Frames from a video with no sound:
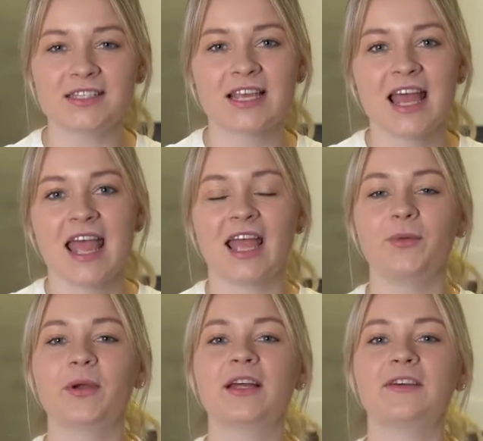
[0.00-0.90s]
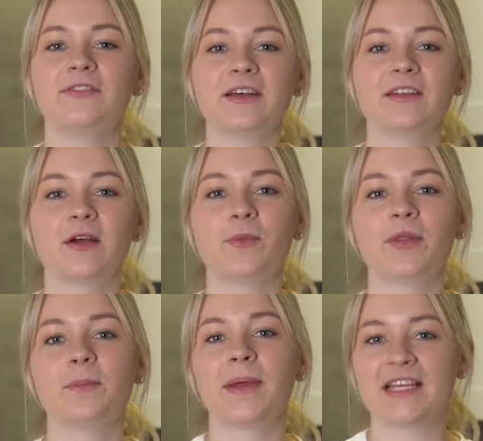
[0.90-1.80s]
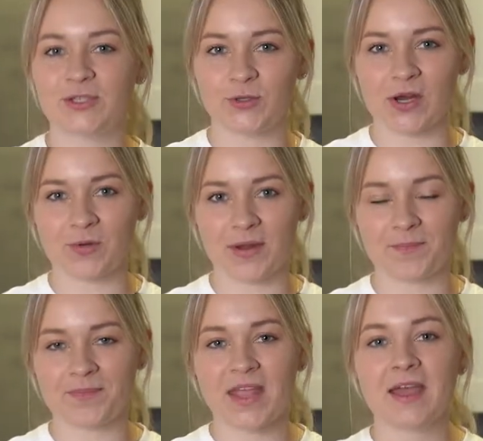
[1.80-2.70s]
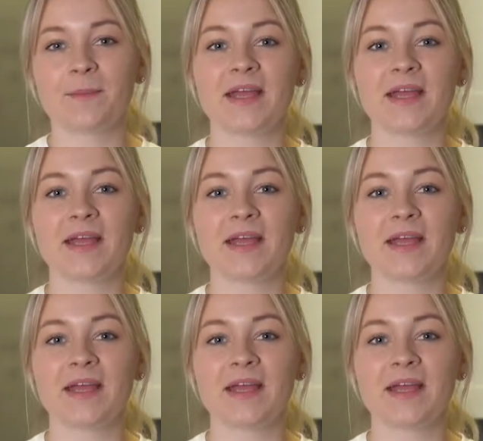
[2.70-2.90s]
and we're gonna fill them with a pastry cream.